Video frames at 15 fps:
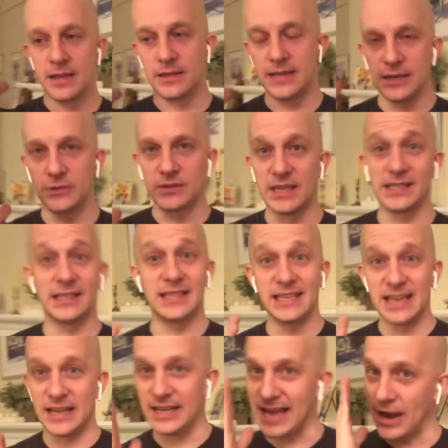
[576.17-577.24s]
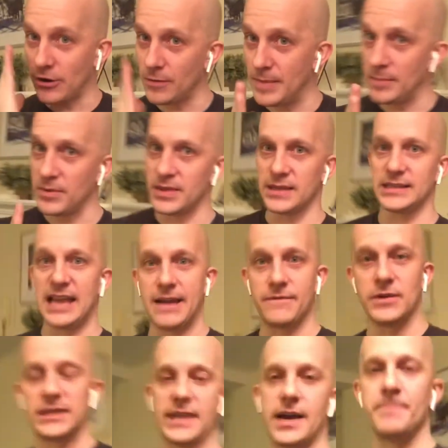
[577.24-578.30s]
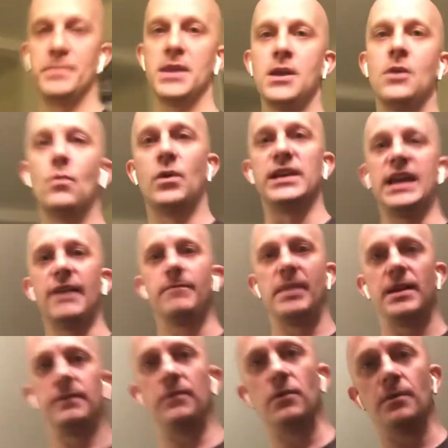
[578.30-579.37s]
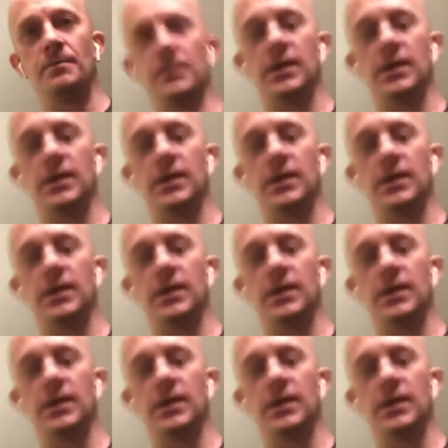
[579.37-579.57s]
You got to remember this every time. When you have metaphor,